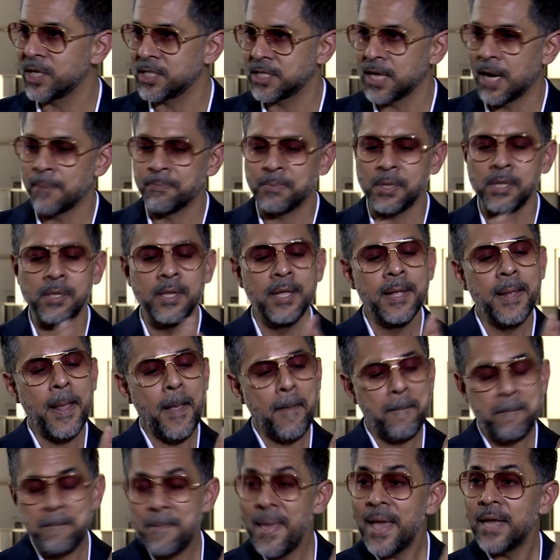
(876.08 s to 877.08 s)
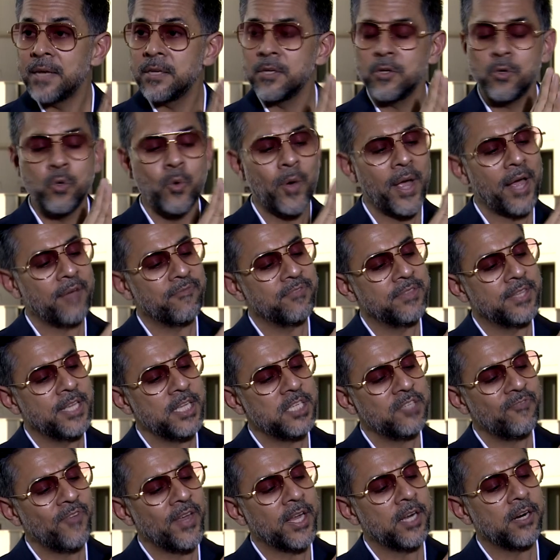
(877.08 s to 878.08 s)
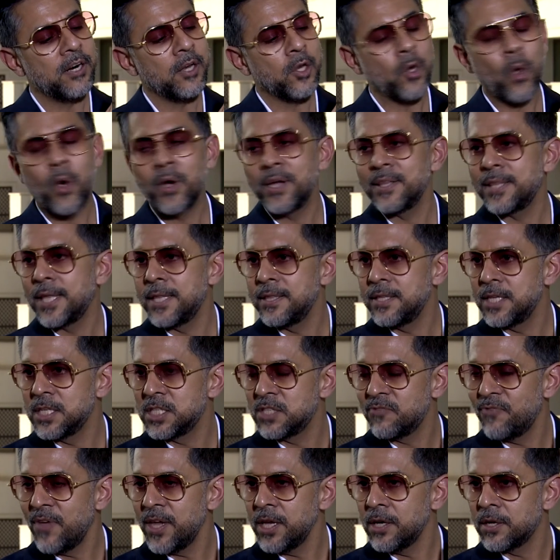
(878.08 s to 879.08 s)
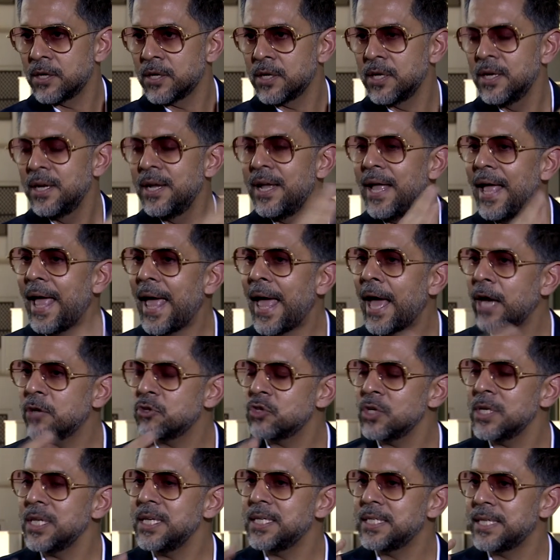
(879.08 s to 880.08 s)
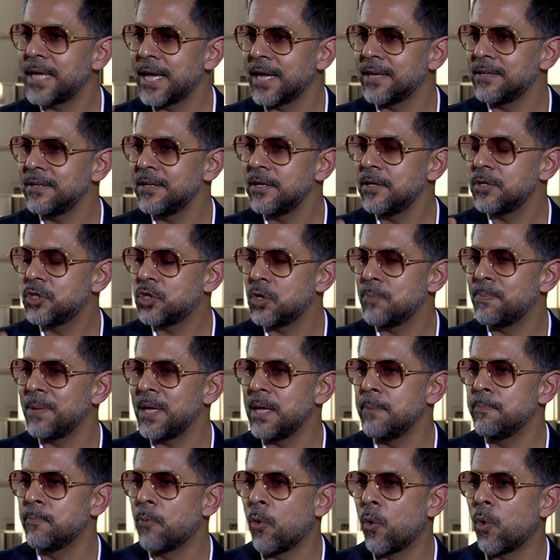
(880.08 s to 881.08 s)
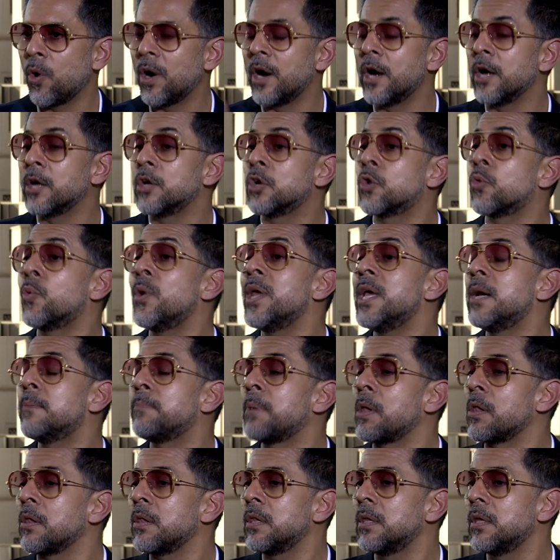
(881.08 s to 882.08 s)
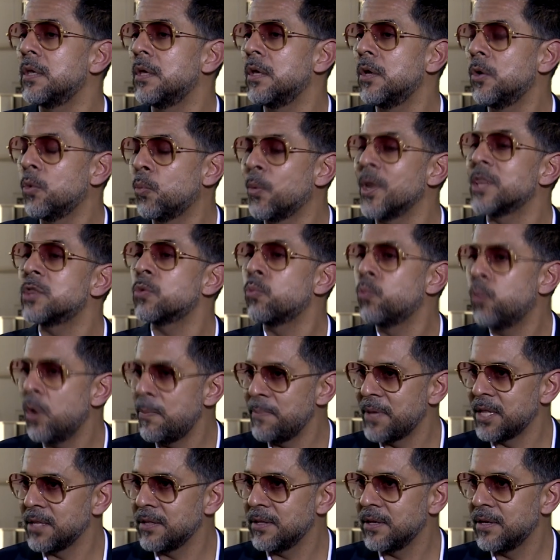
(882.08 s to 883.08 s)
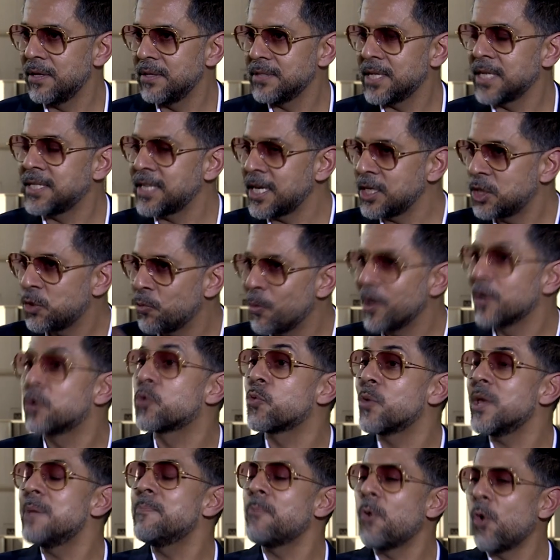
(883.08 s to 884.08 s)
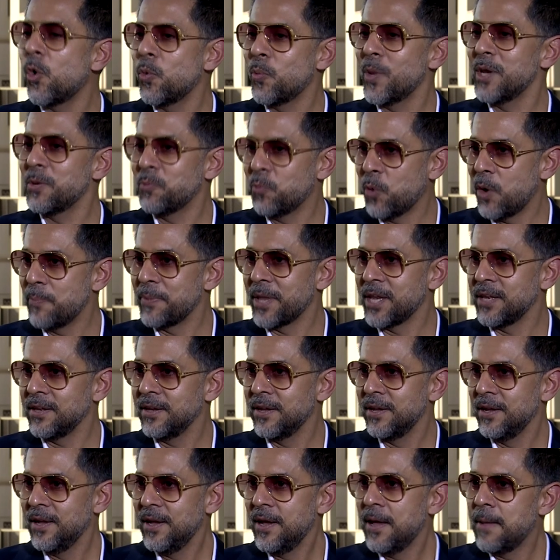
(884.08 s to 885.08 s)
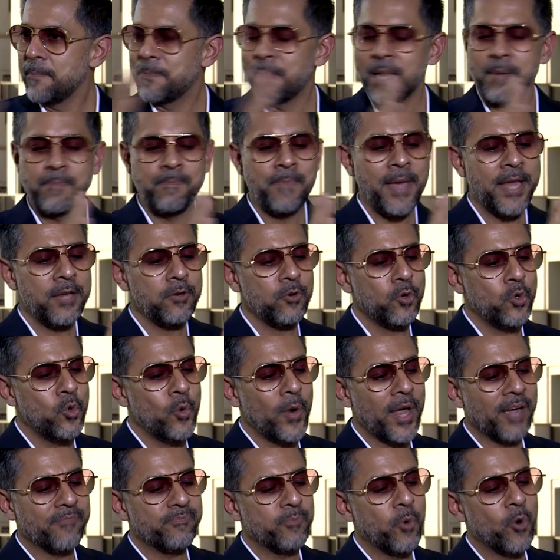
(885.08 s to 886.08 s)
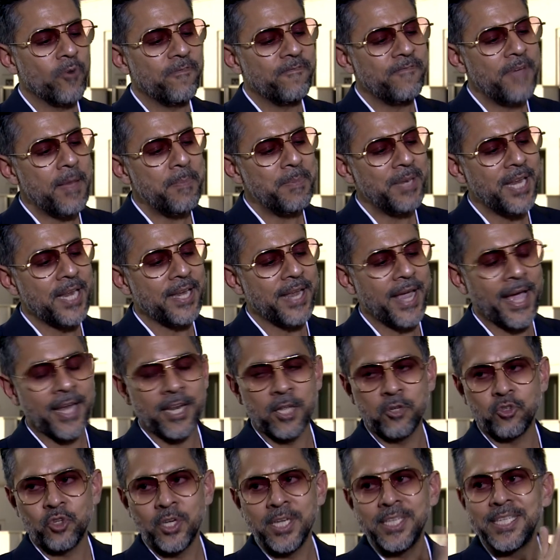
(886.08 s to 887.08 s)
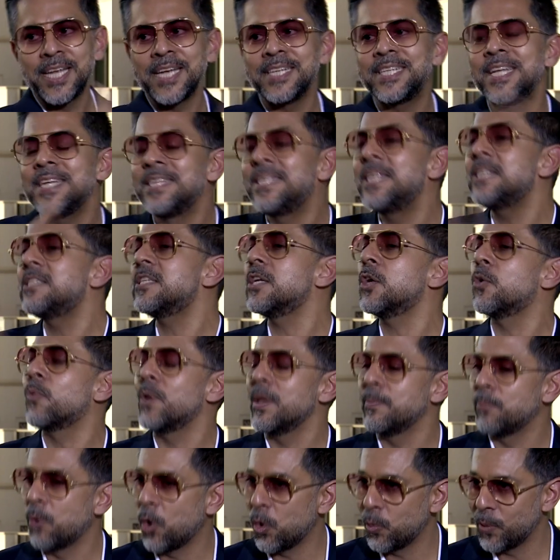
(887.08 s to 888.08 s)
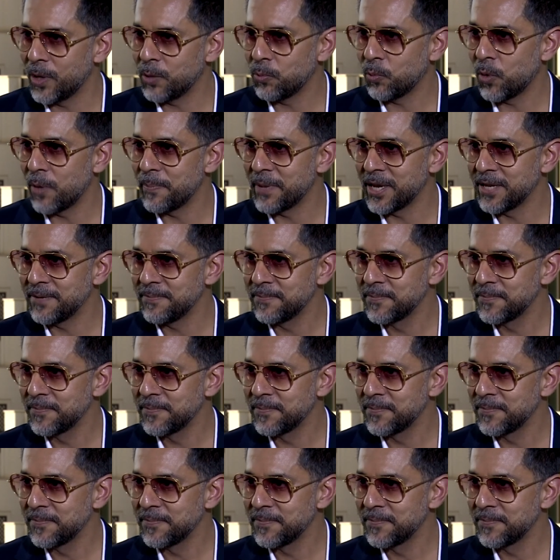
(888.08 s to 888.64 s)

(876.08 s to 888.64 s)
example men who have this finger longer than this finger mm -hmm. actually tend to be more agreeable with women they tend to agree more with women but men who have more feminine energy tend to disagree more with women